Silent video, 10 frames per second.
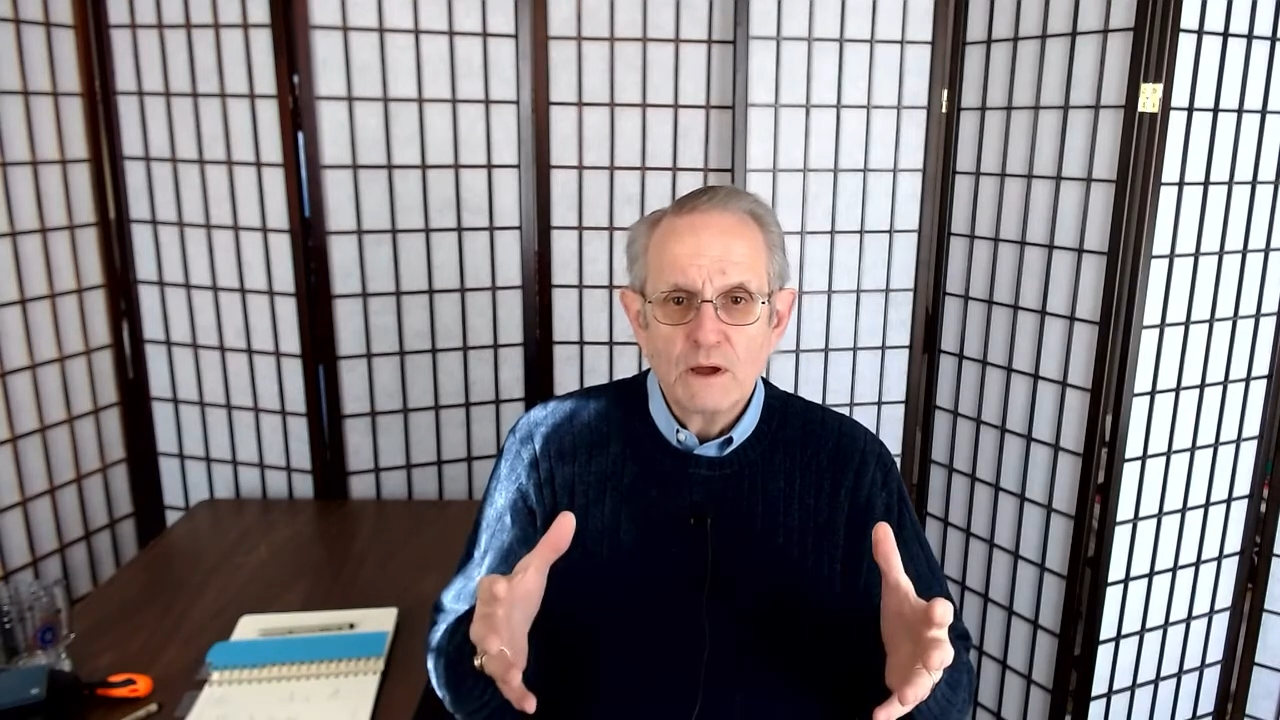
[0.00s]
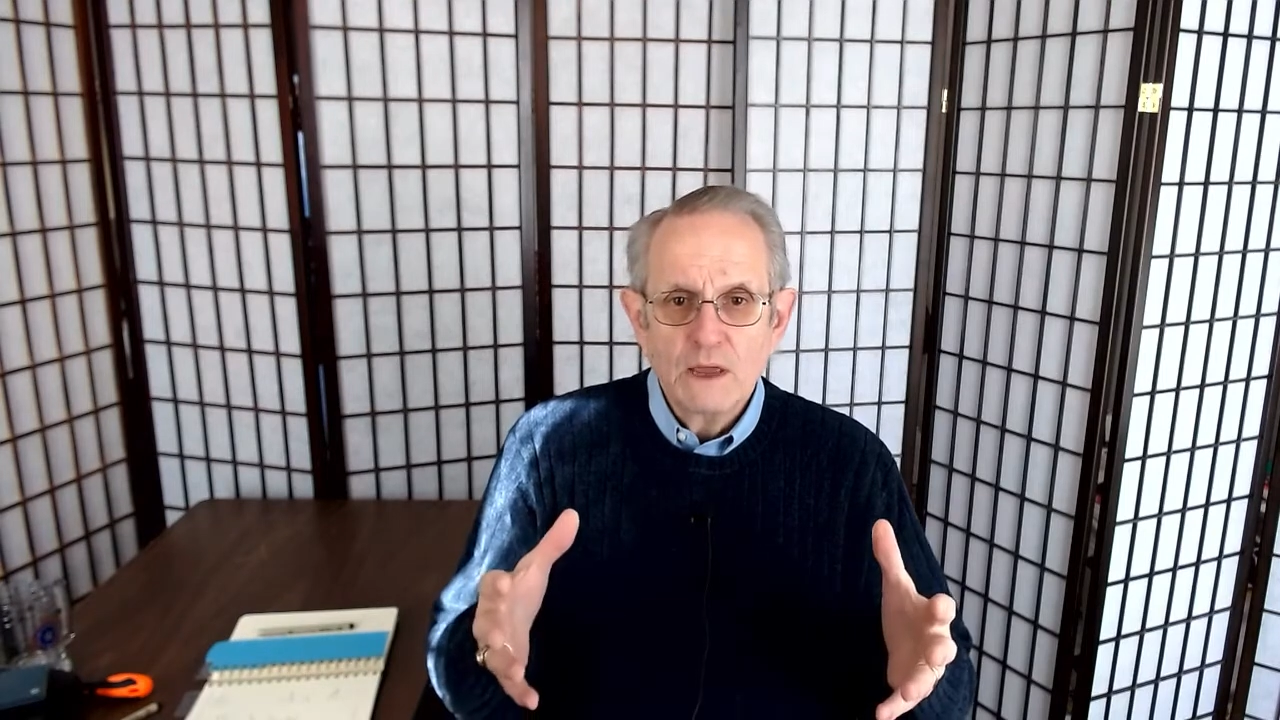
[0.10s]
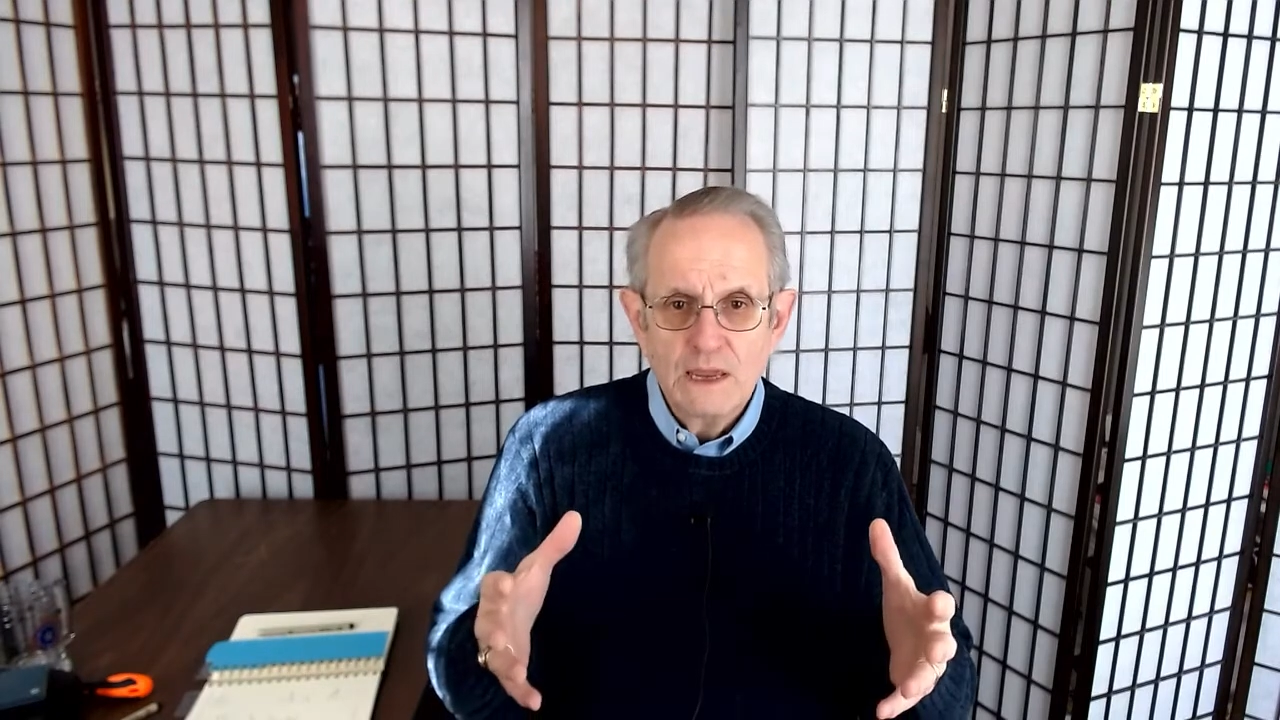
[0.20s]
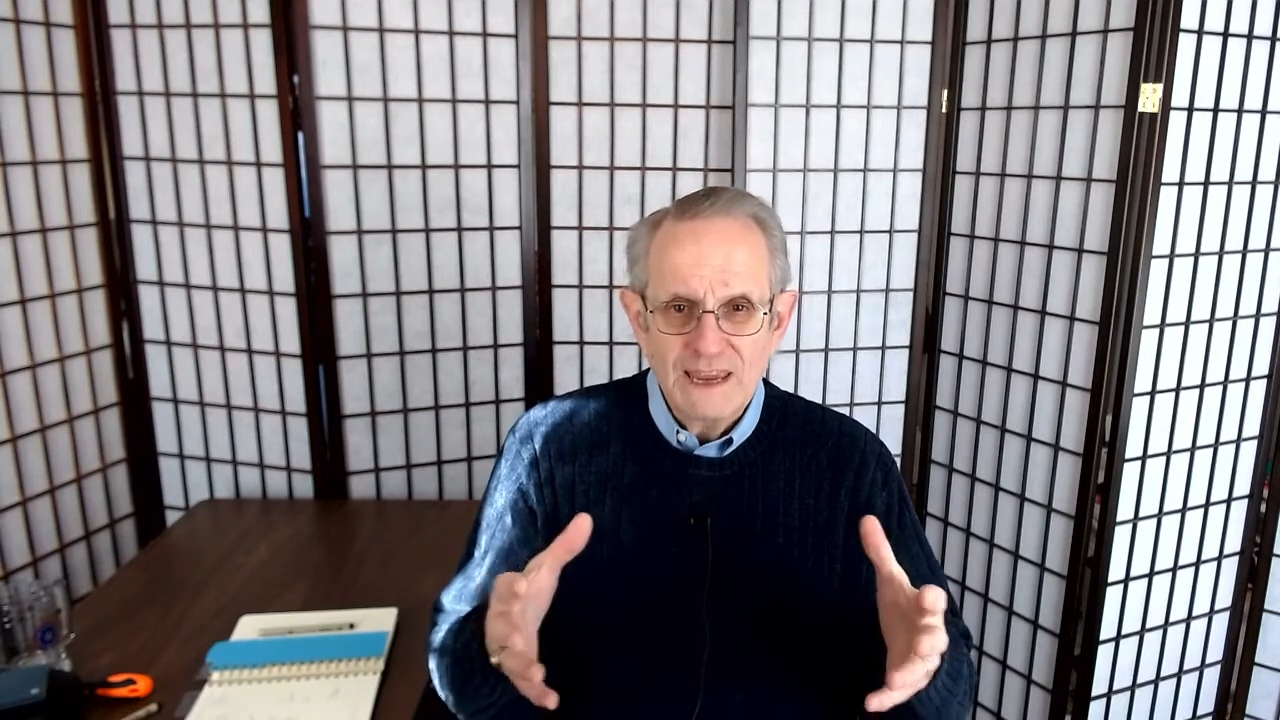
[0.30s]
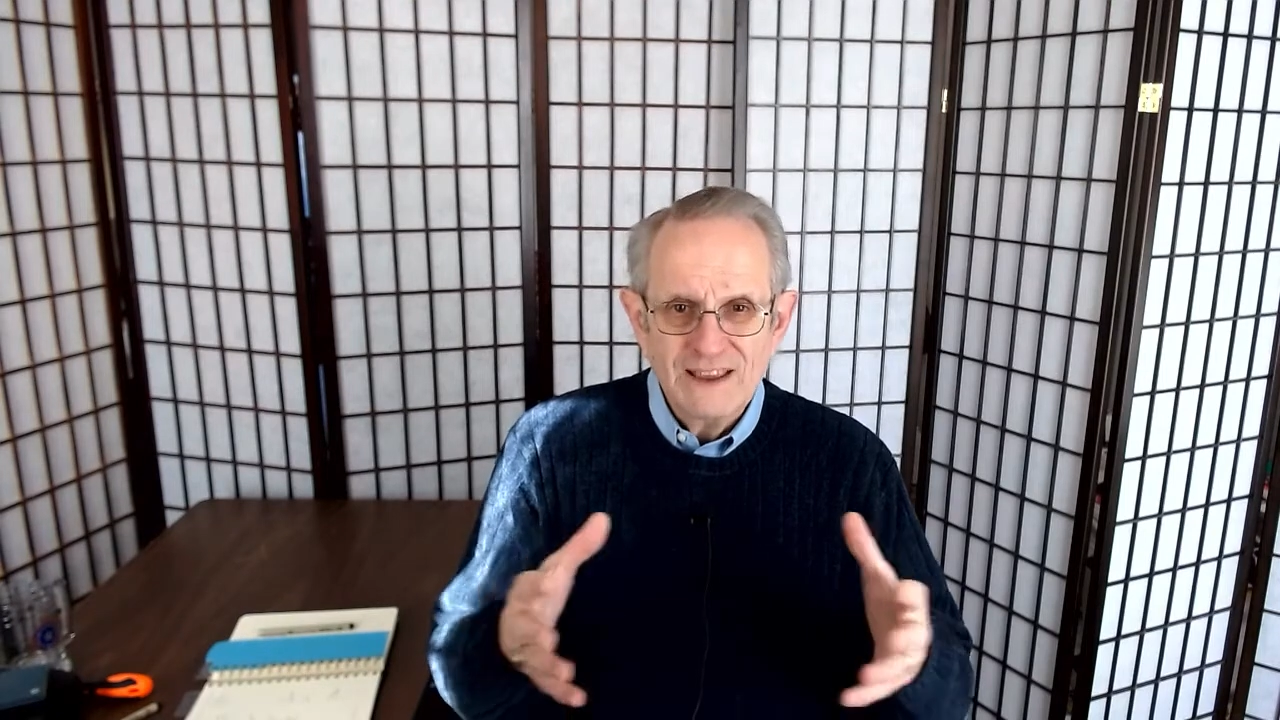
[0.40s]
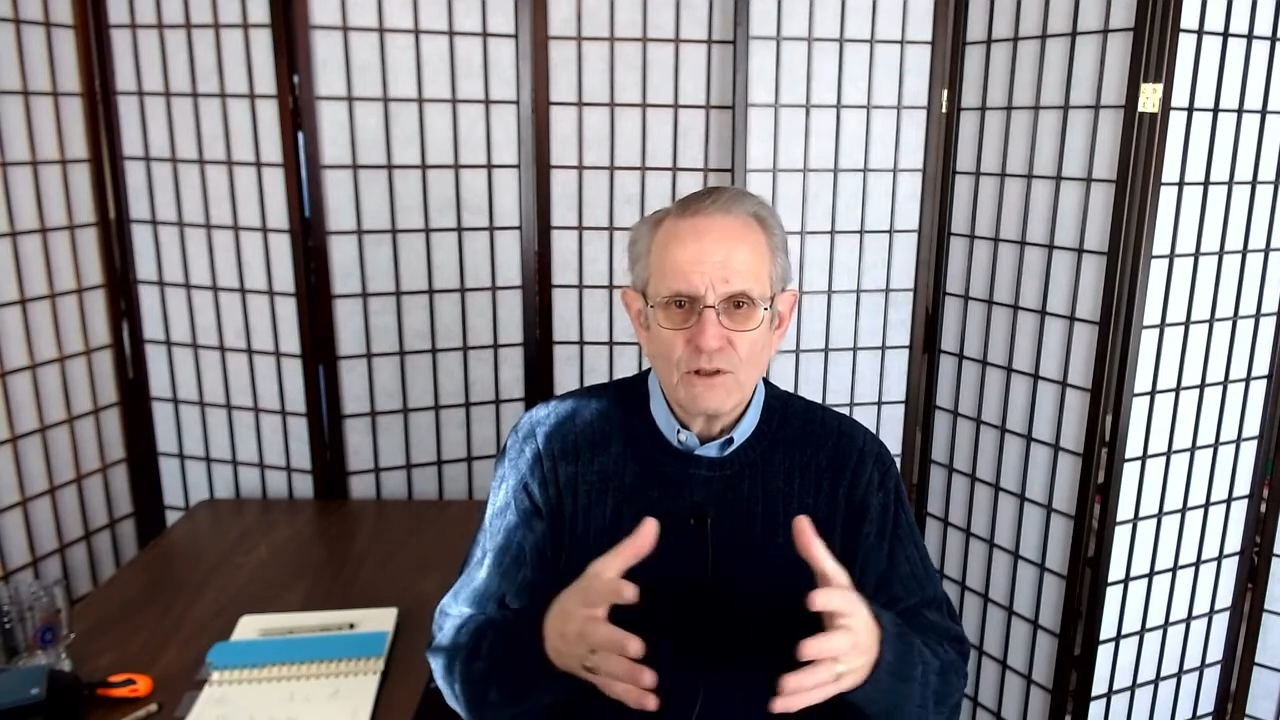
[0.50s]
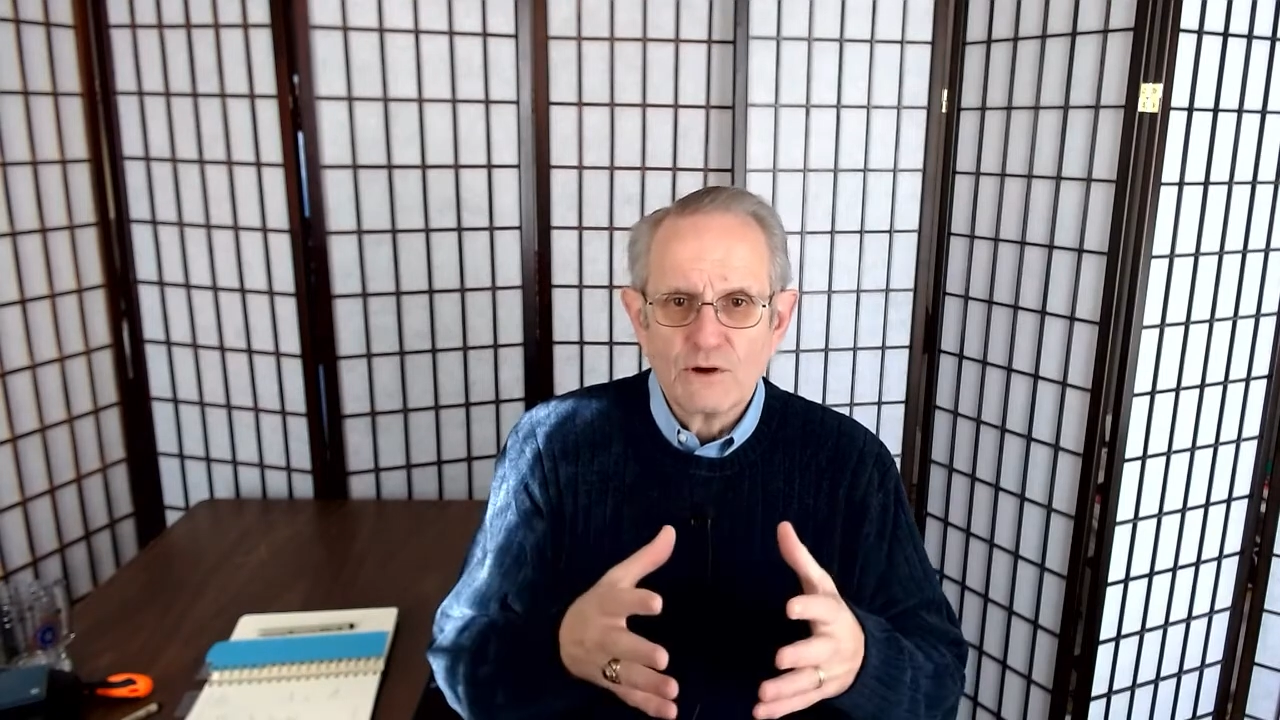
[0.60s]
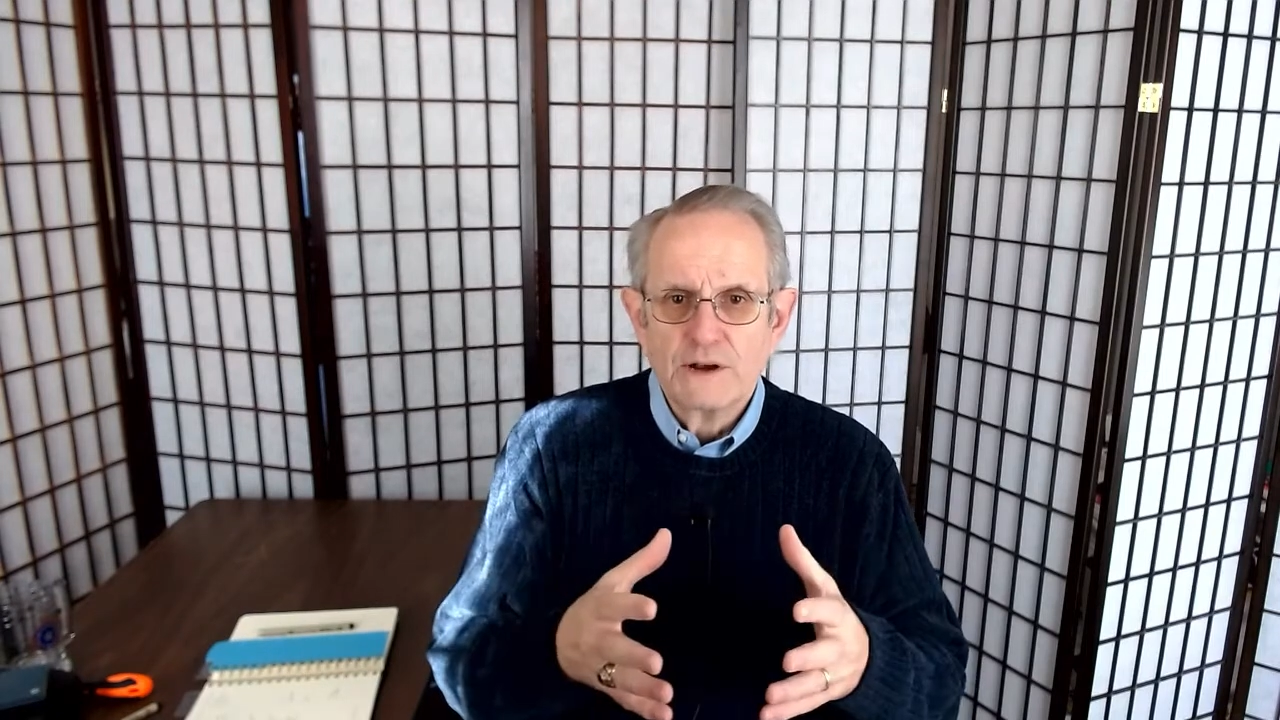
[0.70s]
heal our